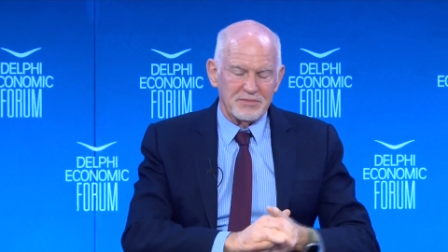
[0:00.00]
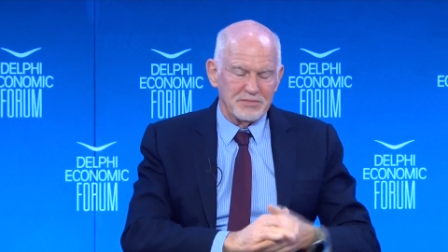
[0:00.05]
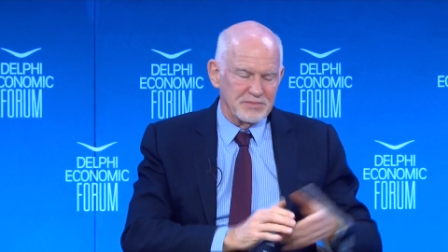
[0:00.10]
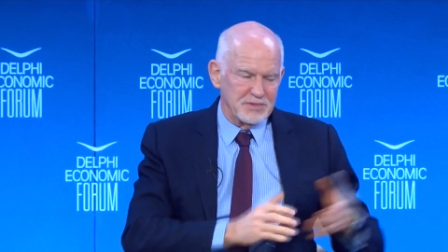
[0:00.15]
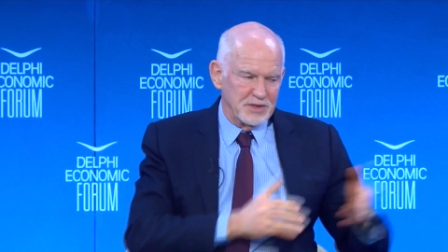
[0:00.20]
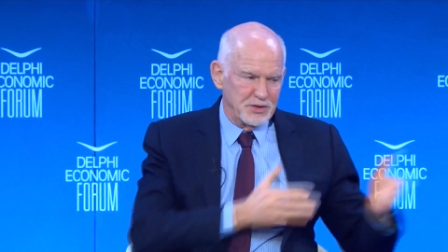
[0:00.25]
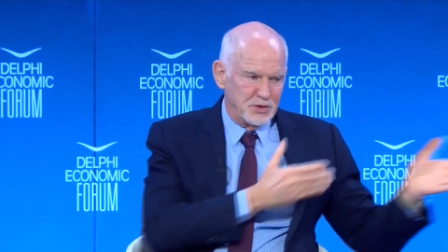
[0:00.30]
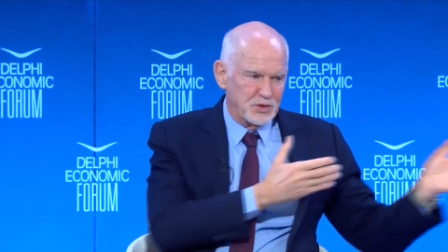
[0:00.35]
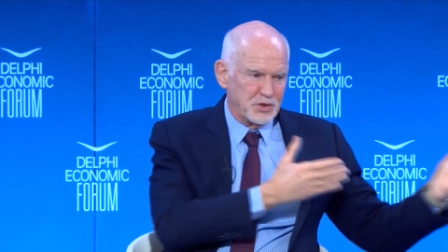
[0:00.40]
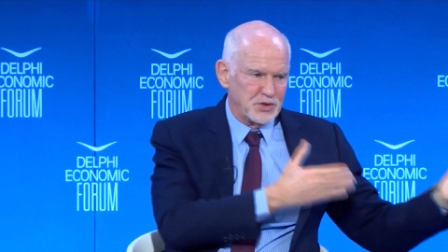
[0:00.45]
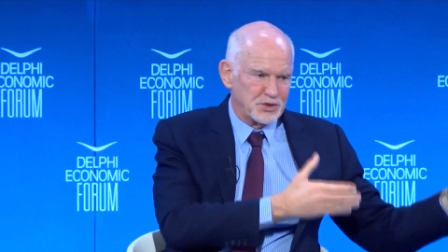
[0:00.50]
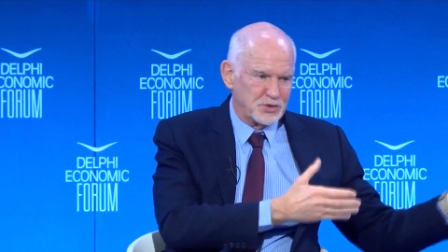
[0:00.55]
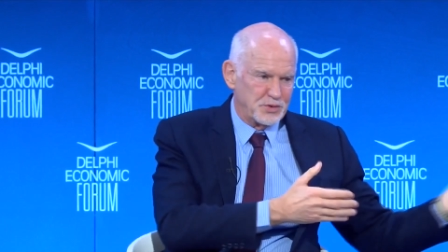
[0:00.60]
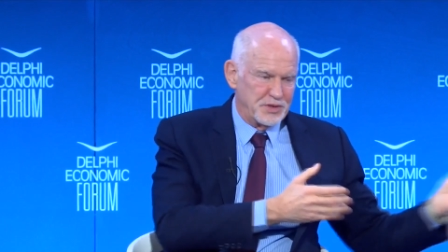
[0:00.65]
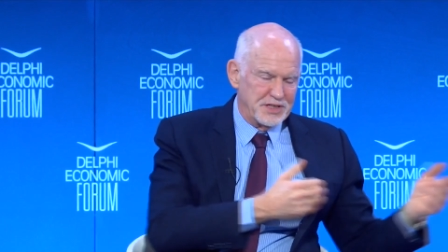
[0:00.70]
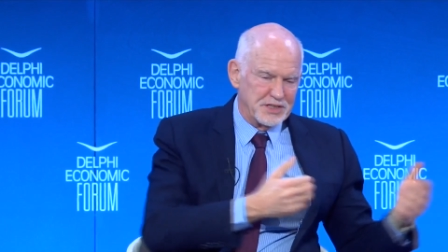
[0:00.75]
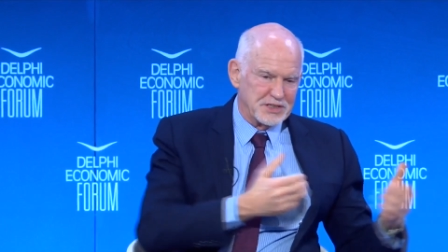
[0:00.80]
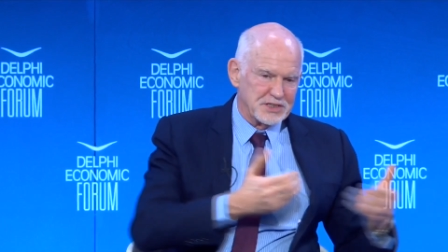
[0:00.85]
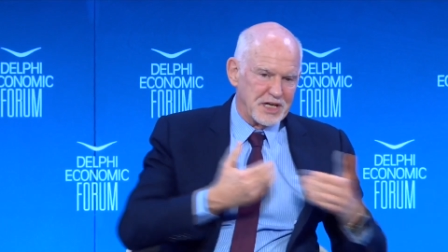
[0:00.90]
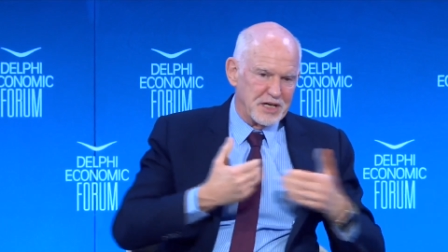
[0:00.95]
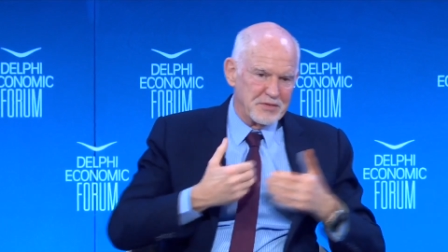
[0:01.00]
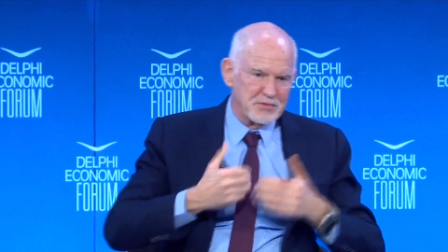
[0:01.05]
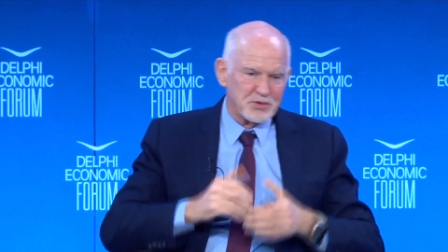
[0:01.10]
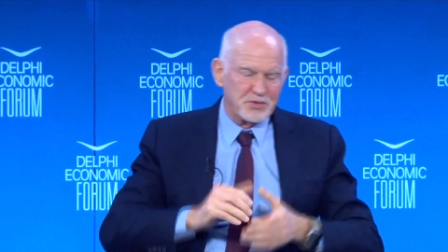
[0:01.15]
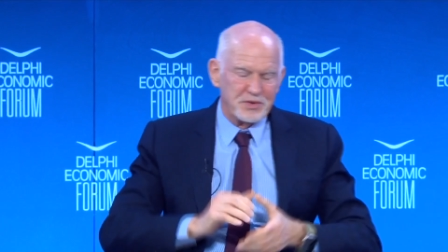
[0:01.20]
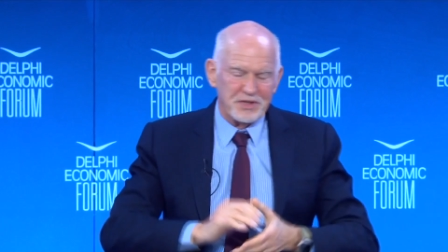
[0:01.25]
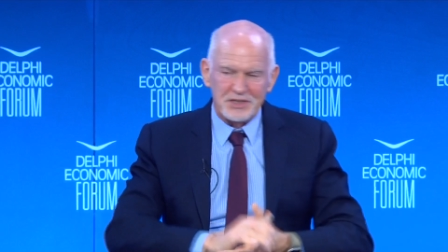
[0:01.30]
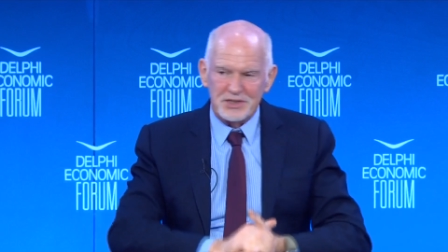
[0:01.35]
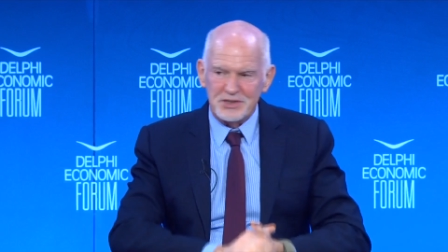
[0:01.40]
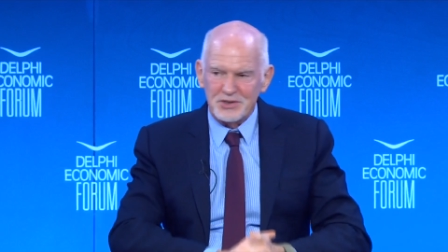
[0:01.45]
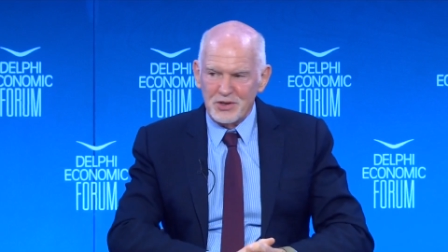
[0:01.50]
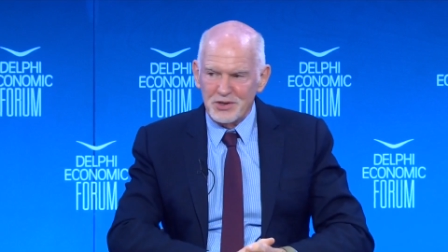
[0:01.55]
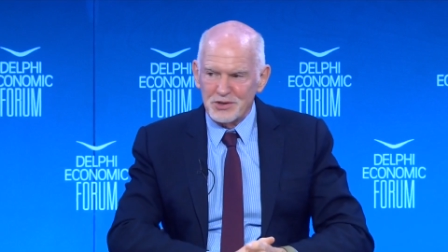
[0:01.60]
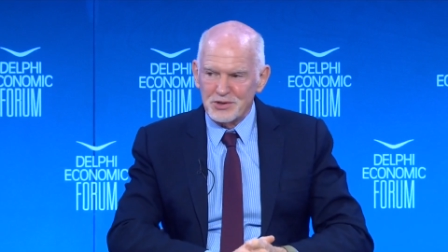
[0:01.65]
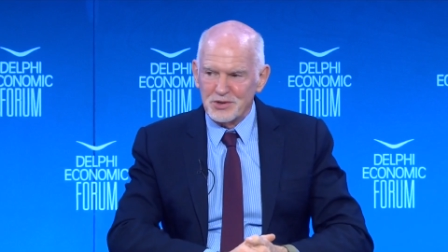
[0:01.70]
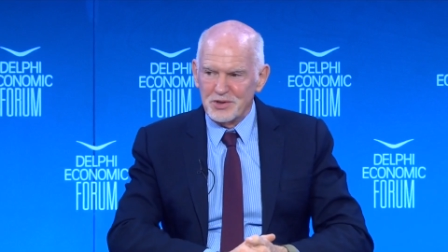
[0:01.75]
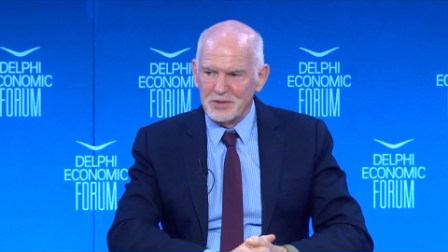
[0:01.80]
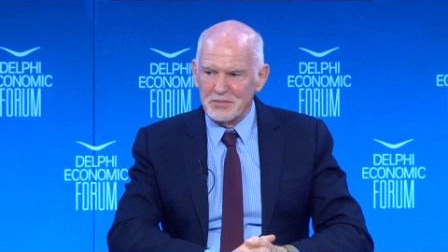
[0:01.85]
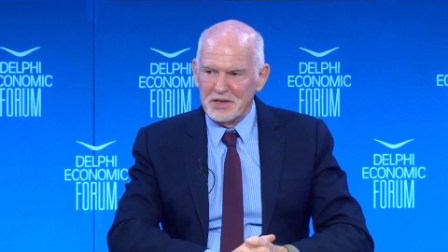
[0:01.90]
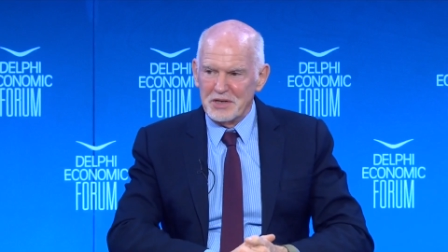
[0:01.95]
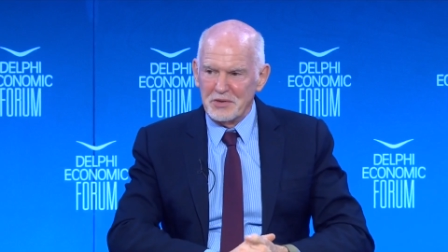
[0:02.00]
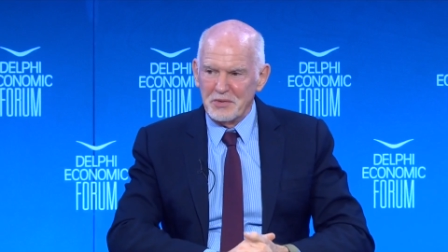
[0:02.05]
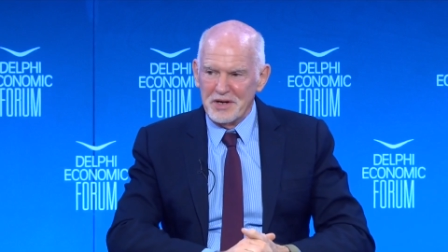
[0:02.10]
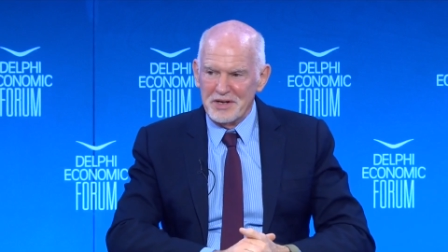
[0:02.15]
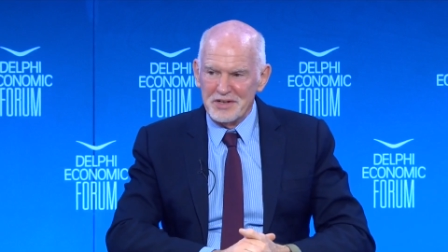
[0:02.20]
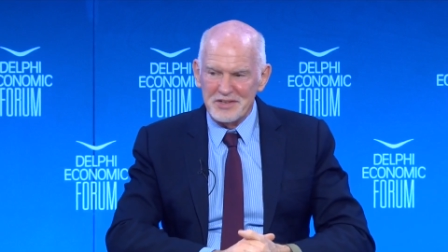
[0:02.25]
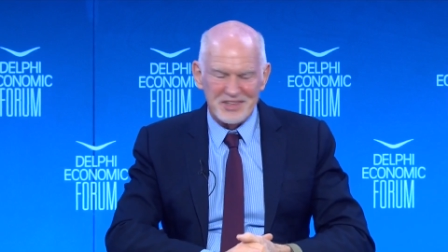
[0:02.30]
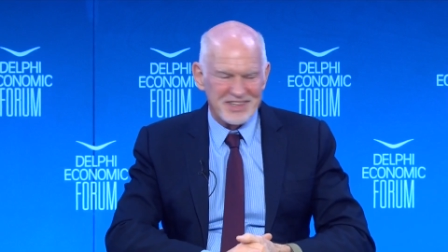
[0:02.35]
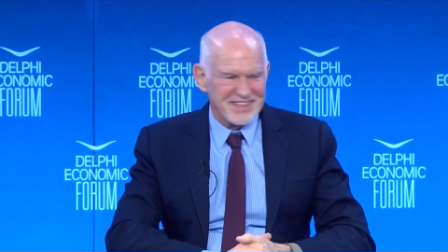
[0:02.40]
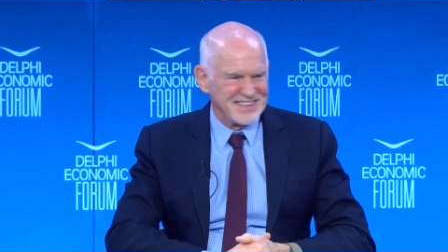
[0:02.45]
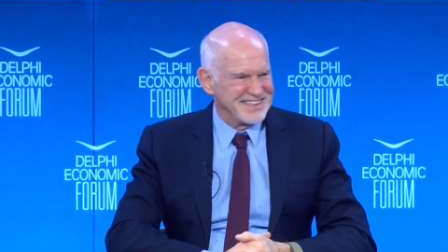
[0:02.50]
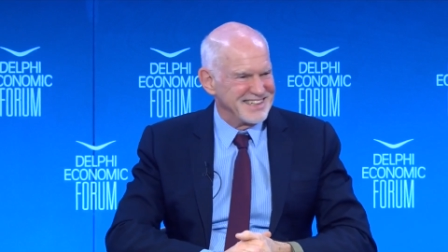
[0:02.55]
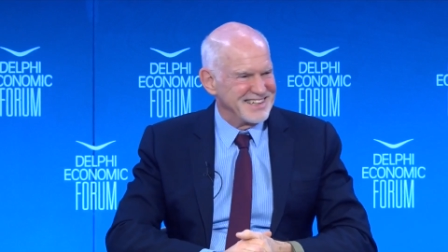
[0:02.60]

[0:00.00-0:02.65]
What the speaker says: you're Swedish, I'm Swedish also in many ways.